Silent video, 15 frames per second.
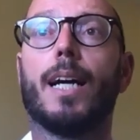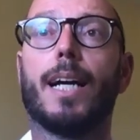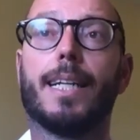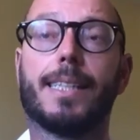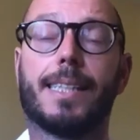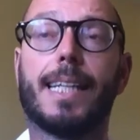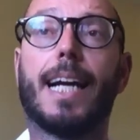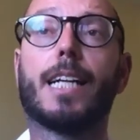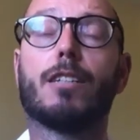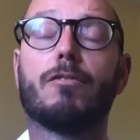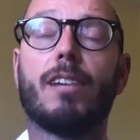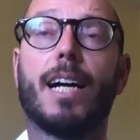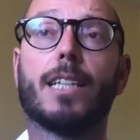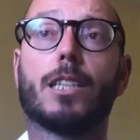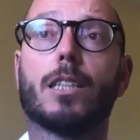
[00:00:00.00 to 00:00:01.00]
In
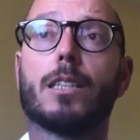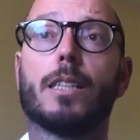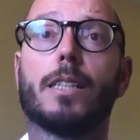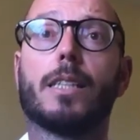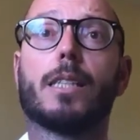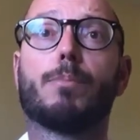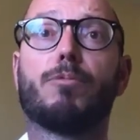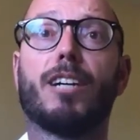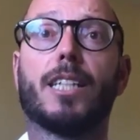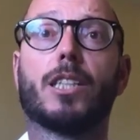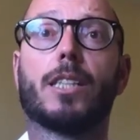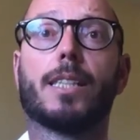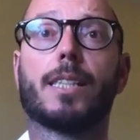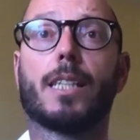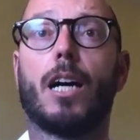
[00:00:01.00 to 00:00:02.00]
Sangharakshita's
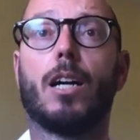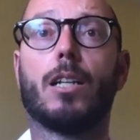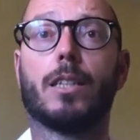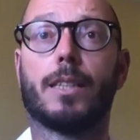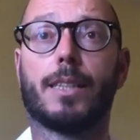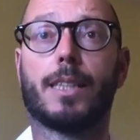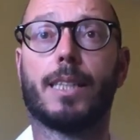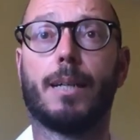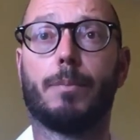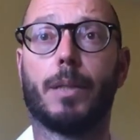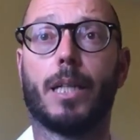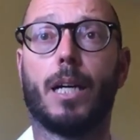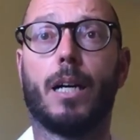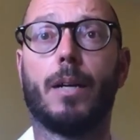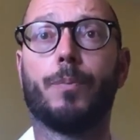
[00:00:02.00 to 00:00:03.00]
Precious Garlands
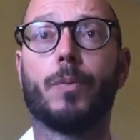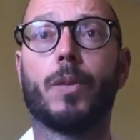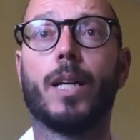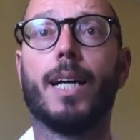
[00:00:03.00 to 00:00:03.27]
seminar,